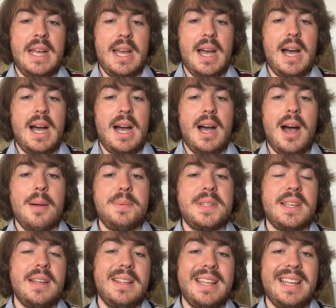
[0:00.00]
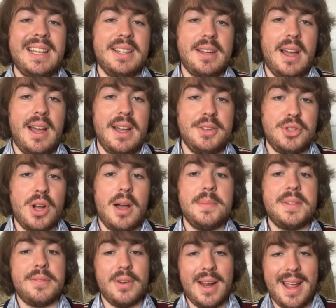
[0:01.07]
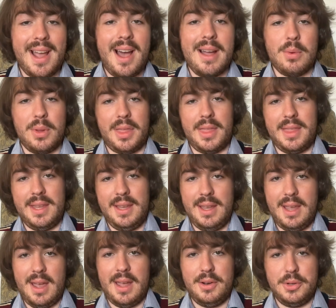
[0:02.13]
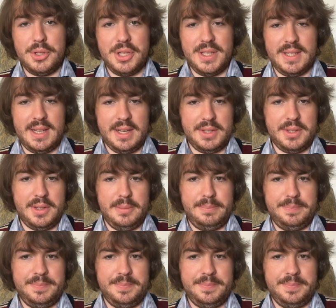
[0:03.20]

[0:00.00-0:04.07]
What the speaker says: upskilling jobs for AI within the energy sector.